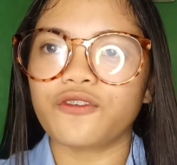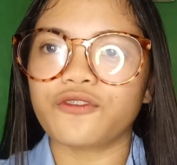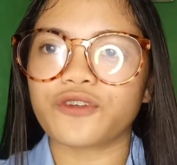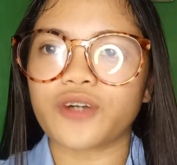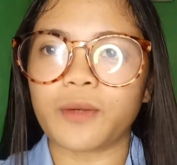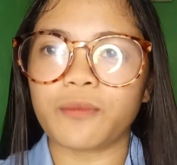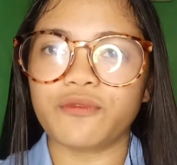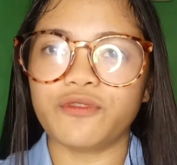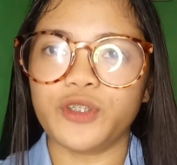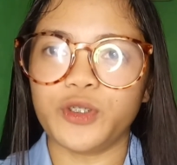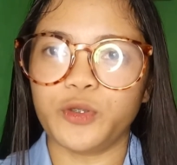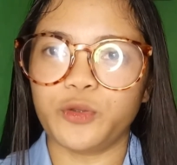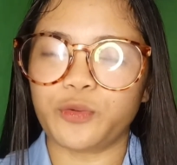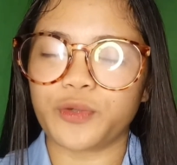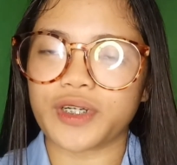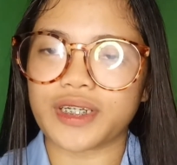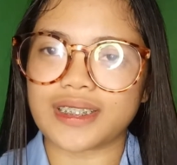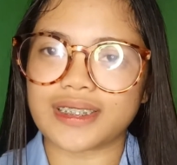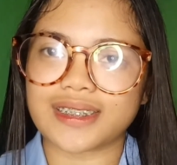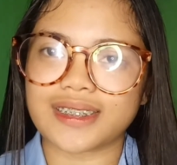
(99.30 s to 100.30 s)
from
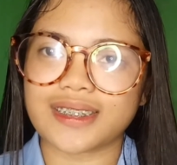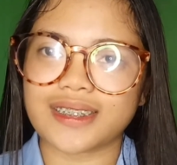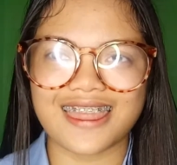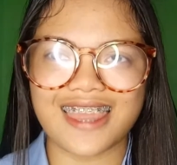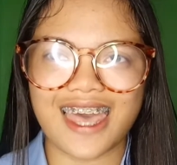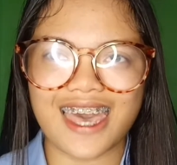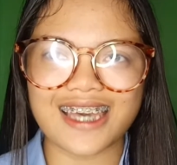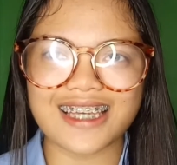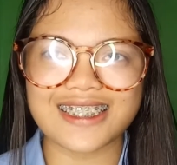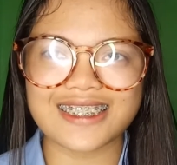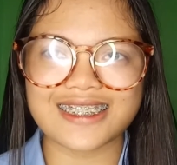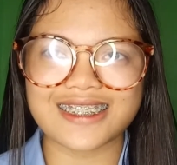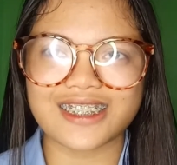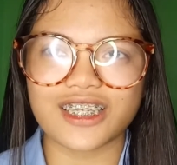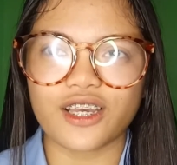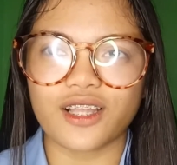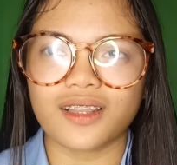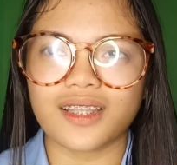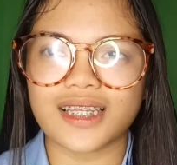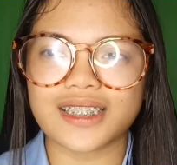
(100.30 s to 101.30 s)
viewers. Next,
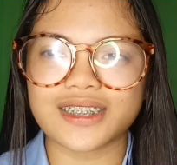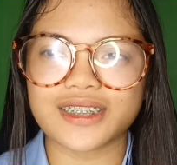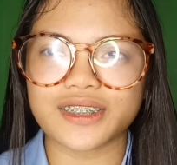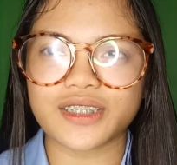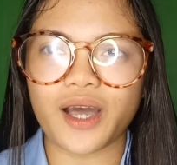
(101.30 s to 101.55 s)
let's